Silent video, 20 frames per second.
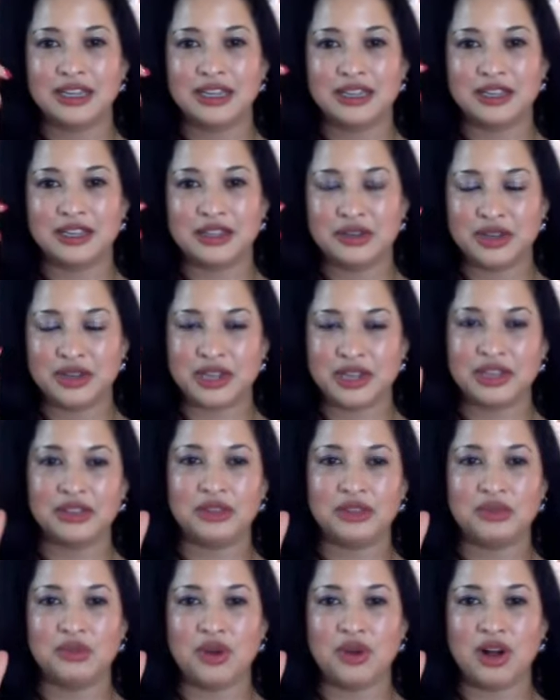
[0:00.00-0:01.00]
you hit
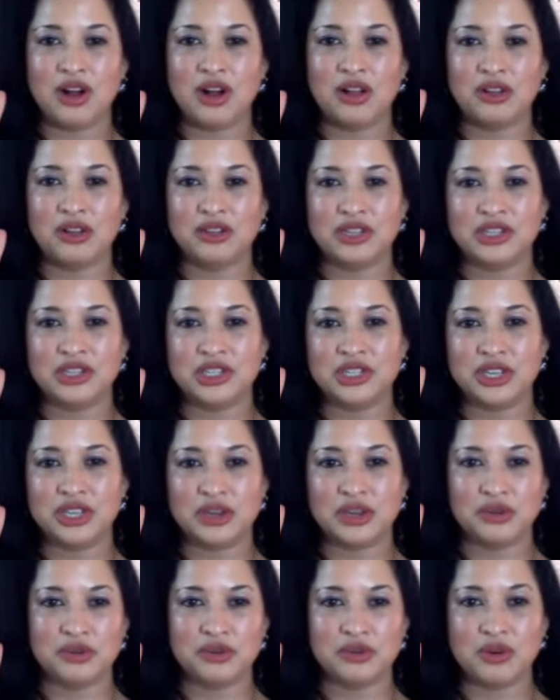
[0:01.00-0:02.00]
the wall because you
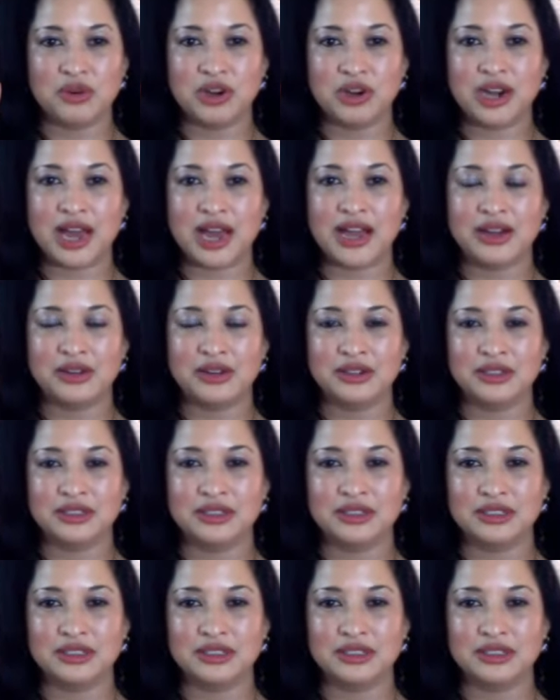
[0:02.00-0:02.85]
get worn out.